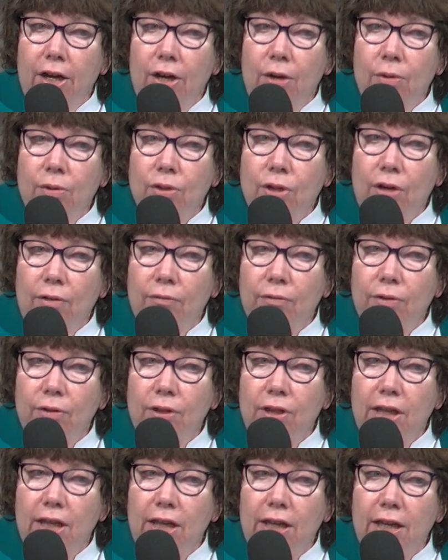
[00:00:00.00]
who was offered
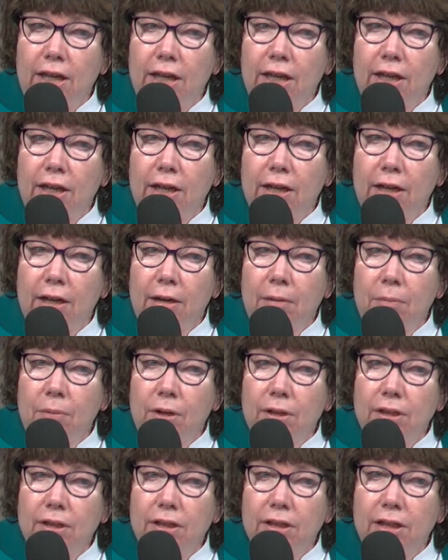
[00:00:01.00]
the
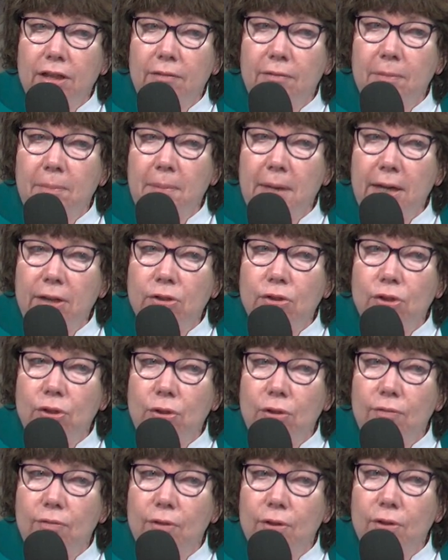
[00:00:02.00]
presidency of a major
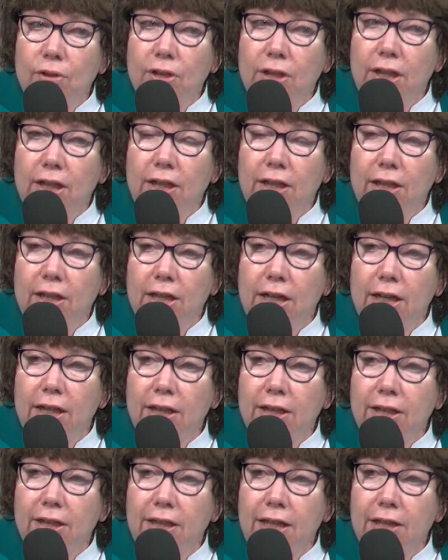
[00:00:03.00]
university in the
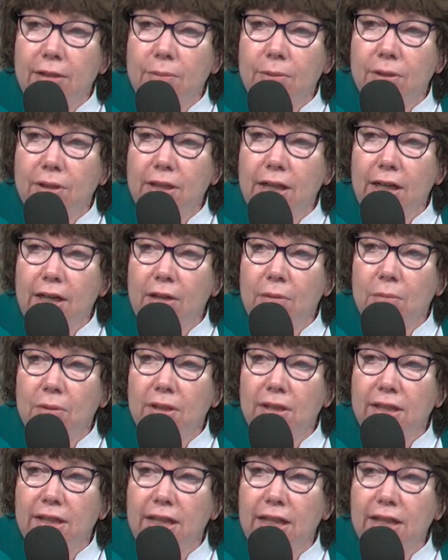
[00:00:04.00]
United States, was standing there with
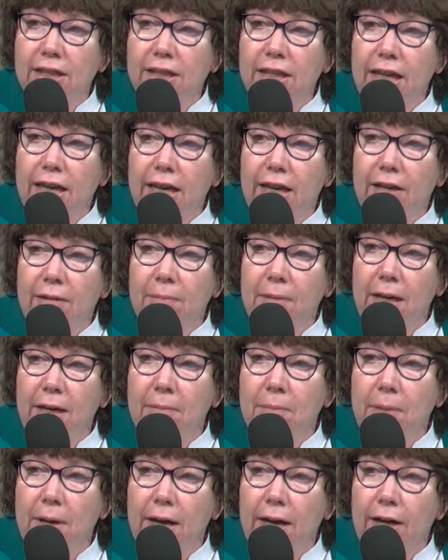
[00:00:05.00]
six
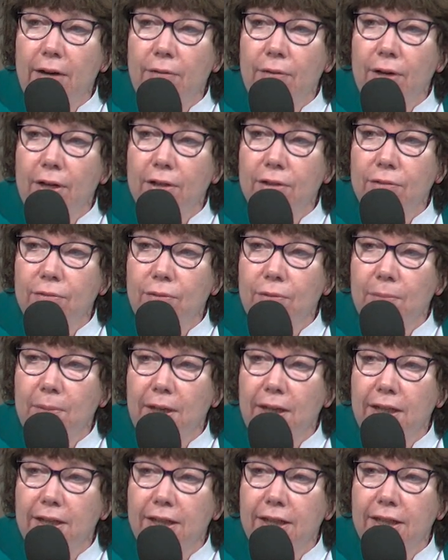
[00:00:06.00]
handmade pie crusts for me
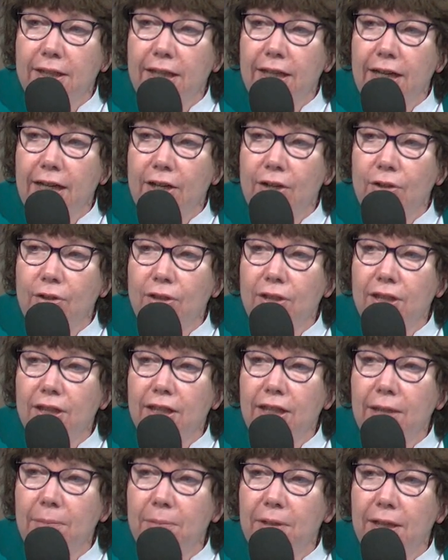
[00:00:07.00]
because he said, I couldn't
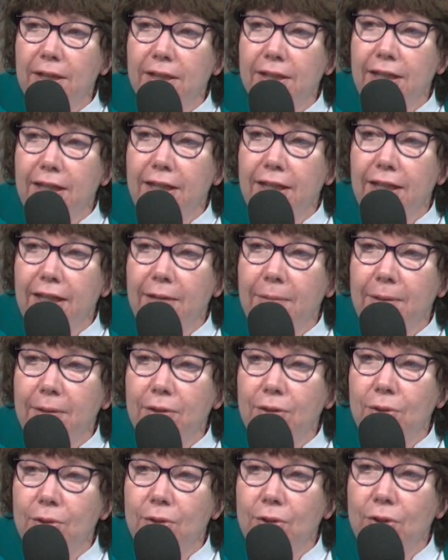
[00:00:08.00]
sleep last night thinking
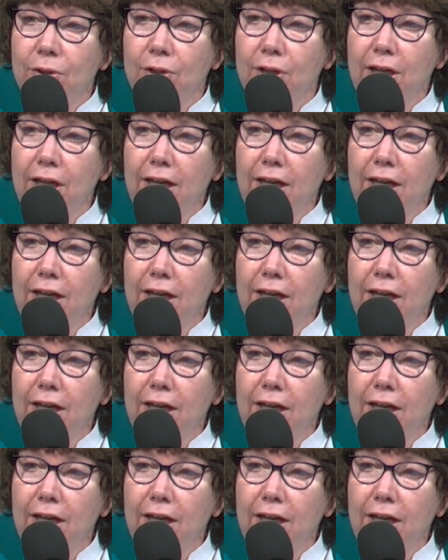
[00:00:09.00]
about you and your